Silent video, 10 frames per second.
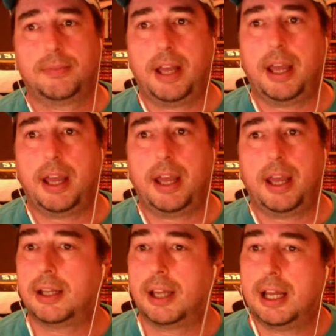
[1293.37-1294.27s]

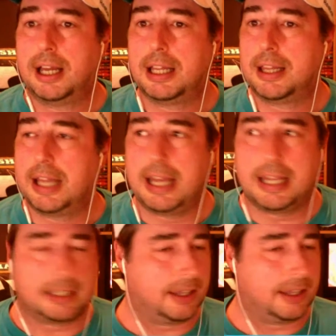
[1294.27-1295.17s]
And
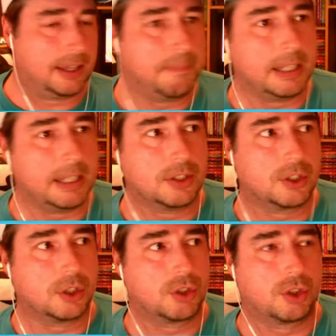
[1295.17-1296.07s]
that
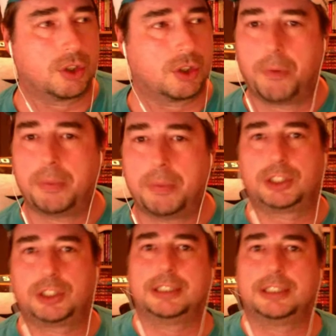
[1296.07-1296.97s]
means so much
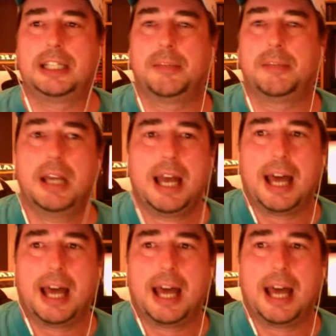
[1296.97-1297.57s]
to this team.